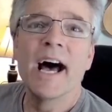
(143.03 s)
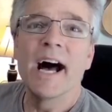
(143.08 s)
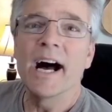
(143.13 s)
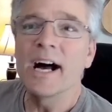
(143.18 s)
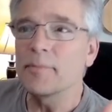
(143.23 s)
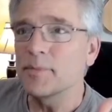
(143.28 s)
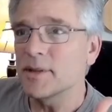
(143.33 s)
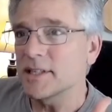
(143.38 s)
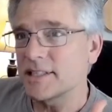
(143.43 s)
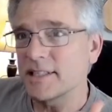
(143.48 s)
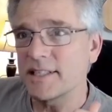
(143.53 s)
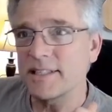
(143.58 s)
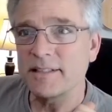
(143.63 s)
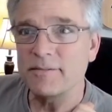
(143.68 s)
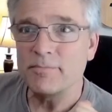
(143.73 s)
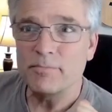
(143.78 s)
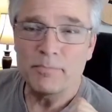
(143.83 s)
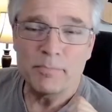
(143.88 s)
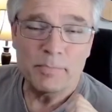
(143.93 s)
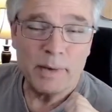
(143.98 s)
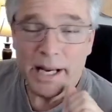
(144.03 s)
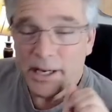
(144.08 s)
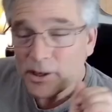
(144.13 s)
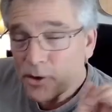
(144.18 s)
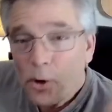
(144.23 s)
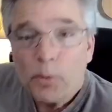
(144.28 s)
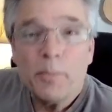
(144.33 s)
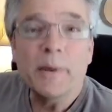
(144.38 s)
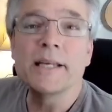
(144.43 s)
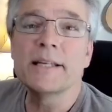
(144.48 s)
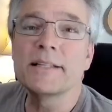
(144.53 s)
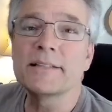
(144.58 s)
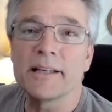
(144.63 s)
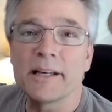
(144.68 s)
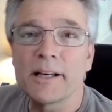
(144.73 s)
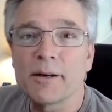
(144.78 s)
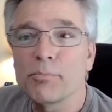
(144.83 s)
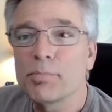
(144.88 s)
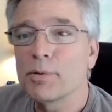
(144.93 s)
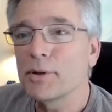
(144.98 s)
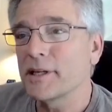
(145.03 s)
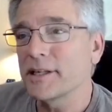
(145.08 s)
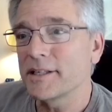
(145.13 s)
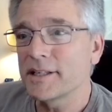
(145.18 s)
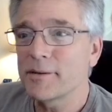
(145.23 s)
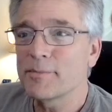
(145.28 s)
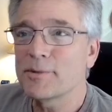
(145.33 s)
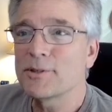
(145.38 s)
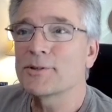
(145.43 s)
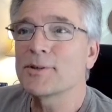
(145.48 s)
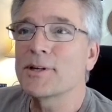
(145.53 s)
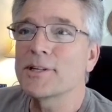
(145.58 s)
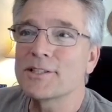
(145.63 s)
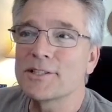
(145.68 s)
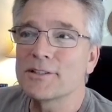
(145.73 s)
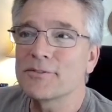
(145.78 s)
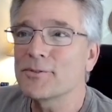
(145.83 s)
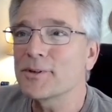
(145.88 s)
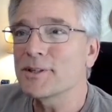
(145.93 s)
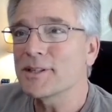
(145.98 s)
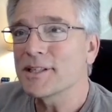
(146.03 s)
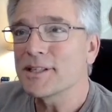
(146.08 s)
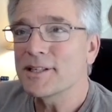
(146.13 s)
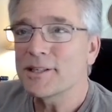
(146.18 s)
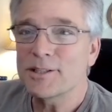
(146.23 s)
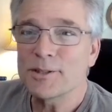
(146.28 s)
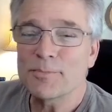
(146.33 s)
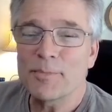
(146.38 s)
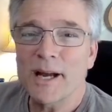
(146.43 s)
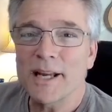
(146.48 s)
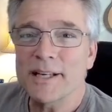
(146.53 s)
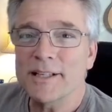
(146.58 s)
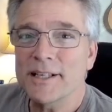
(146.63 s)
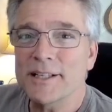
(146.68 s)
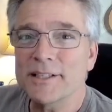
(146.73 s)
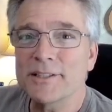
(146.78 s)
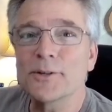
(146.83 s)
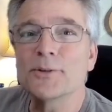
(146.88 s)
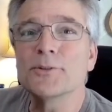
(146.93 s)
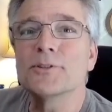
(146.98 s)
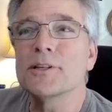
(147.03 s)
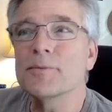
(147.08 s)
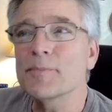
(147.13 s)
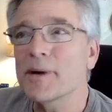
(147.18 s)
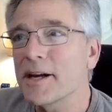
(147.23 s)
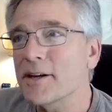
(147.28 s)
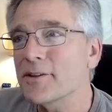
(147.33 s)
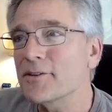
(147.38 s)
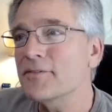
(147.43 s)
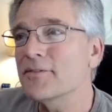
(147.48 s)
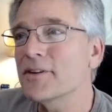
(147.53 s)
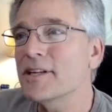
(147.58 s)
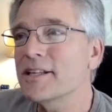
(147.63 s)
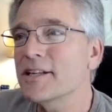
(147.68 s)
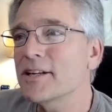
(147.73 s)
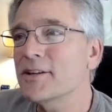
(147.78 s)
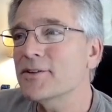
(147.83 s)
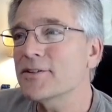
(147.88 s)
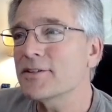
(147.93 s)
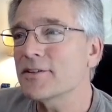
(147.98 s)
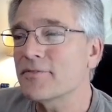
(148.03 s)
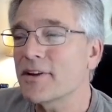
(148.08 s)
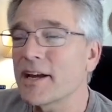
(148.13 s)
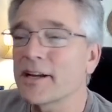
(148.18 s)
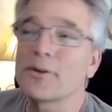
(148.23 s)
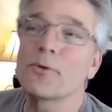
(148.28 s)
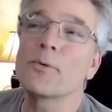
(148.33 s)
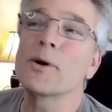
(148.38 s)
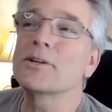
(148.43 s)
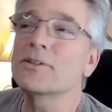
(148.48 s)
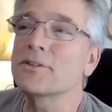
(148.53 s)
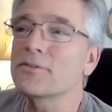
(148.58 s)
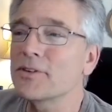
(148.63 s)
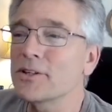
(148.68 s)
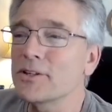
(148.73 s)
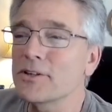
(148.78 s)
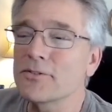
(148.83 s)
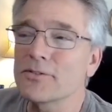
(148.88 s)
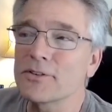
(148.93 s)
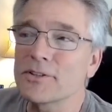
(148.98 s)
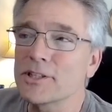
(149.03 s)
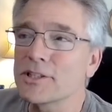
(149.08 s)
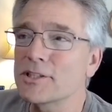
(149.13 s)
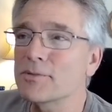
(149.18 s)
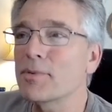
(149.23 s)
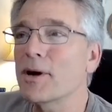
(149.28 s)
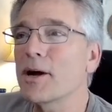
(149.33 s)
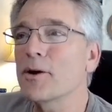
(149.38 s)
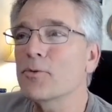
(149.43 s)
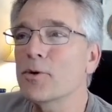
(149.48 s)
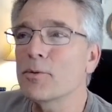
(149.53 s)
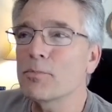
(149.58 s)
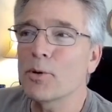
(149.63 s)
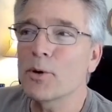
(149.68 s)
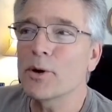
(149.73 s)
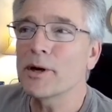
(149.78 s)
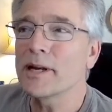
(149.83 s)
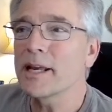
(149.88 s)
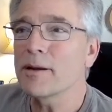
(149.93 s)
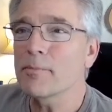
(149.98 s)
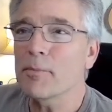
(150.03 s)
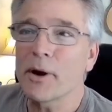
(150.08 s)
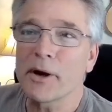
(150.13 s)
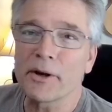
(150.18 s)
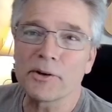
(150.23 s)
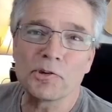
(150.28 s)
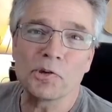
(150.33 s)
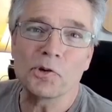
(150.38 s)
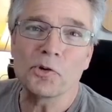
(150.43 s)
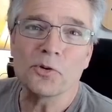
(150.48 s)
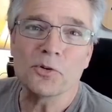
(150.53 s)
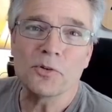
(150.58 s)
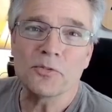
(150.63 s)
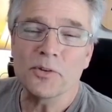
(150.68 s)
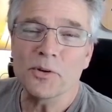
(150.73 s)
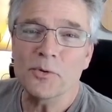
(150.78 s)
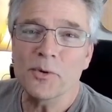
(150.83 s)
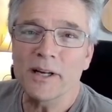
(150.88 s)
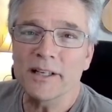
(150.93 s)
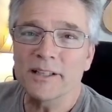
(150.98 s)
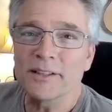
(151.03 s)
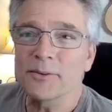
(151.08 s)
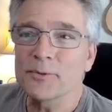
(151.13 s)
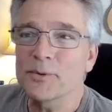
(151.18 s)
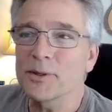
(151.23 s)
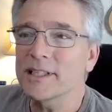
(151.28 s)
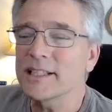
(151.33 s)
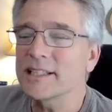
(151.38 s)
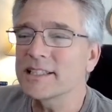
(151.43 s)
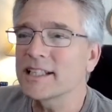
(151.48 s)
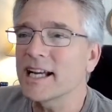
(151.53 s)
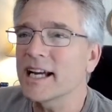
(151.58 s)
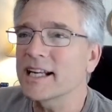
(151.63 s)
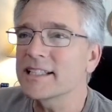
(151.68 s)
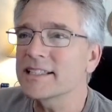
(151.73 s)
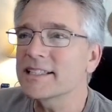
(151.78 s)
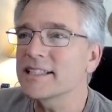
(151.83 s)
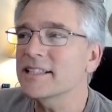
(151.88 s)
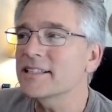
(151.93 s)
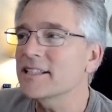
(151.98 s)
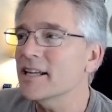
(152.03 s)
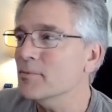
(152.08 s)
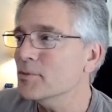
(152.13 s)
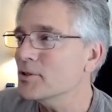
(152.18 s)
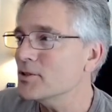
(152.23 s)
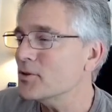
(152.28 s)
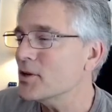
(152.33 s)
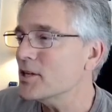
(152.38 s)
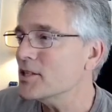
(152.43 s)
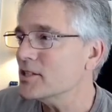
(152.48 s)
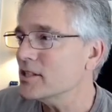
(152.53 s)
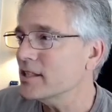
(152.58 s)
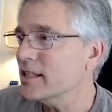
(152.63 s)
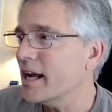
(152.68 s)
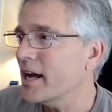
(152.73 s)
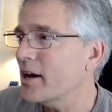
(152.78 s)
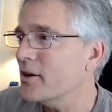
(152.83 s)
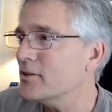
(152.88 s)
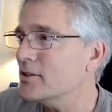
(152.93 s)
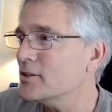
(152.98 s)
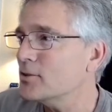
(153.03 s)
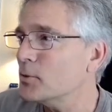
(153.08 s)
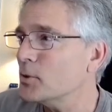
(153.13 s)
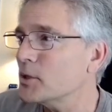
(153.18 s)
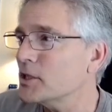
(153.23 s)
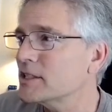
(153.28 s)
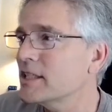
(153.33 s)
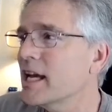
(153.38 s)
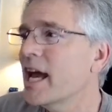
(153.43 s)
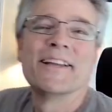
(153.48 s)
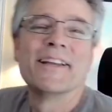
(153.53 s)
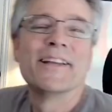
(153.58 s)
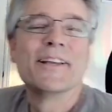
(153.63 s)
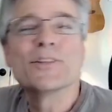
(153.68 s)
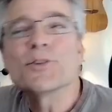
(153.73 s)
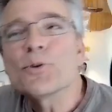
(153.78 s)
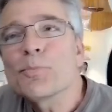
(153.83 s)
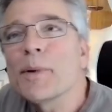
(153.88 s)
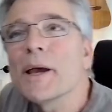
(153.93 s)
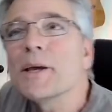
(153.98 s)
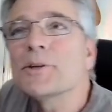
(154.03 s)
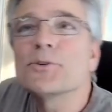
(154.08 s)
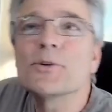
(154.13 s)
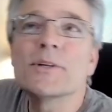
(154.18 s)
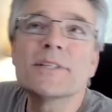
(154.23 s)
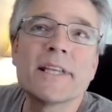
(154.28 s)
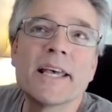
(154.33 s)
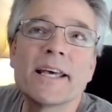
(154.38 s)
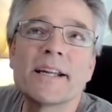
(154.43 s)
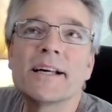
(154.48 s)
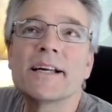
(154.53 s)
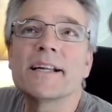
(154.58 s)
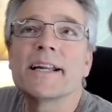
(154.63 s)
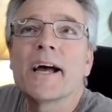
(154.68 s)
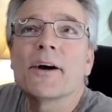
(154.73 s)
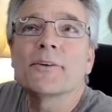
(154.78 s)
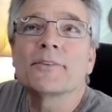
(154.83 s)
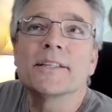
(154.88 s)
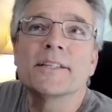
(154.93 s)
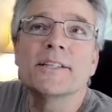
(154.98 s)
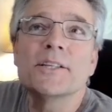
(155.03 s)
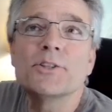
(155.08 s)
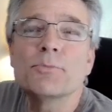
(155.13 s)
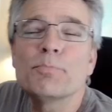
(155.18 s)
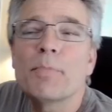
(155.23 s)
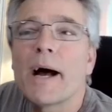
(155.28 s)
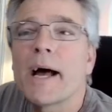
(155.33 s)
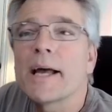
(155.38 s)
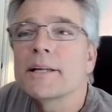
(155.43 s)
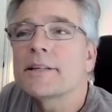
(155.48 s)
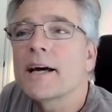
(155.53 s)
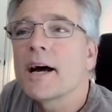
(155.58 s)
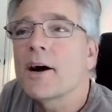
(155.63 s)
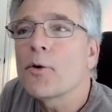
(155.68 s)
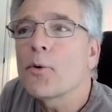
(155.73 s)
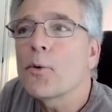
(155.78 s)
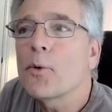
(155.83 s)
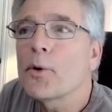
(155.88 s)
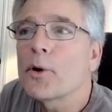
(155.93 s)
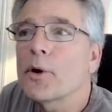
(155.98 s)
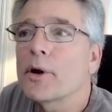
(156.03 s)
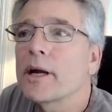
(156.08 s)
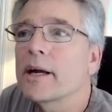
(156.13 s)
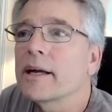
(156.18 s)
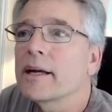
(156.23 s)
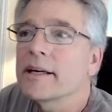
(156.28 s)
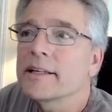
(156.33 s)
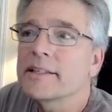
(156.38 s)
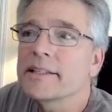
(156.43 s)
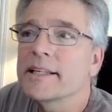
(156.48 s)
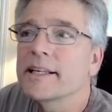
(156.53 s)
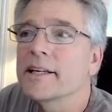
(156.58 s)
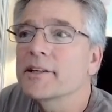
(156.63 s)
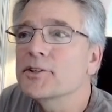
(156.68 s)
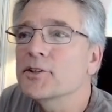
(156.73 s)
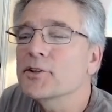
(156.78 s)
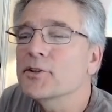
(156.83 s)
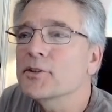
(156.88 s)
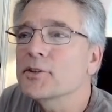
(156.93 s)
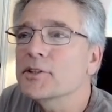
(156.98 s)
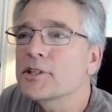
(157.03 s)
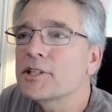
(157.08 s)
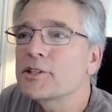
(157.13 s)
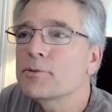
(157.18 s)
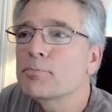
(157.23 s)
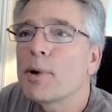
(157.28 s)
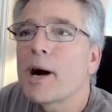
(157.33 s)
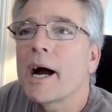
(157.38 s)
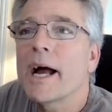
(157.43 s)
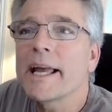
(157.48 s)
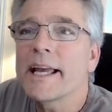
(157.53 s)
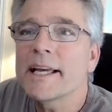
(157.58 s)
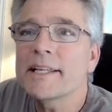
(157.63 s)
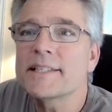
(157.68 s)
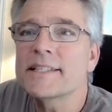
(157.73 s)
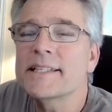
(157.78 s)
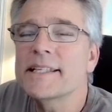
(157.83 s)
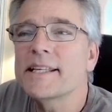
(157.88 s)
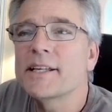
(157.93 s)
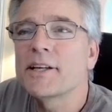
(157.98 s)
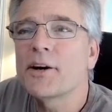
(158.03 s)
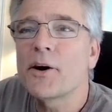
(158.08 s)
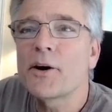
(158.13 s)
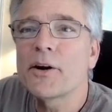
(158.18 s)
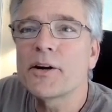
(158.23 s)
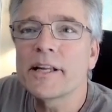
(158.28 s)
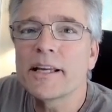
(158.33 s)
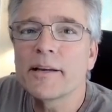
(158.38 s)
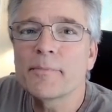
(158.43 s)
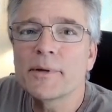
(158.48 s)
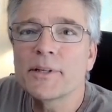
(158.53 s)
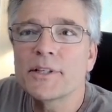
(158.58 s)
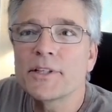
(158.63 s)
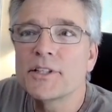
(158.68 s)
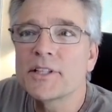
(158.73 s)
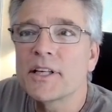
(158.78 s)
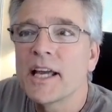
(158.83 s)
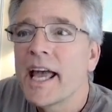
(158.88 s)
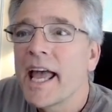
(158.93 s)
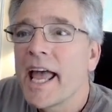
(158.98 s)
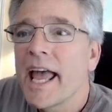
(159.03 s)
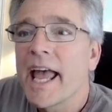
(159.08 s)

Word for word: Um, this isn't by no means a complete demonstration of what the DigiPi does. Go see my other videos. In fact, go watch the video for DigiPi one point eight Mark two if you want to really kind of see a demonstration on how this works. So patrons, head on out to digipi dot org uh, to get your DigiPi S D card image.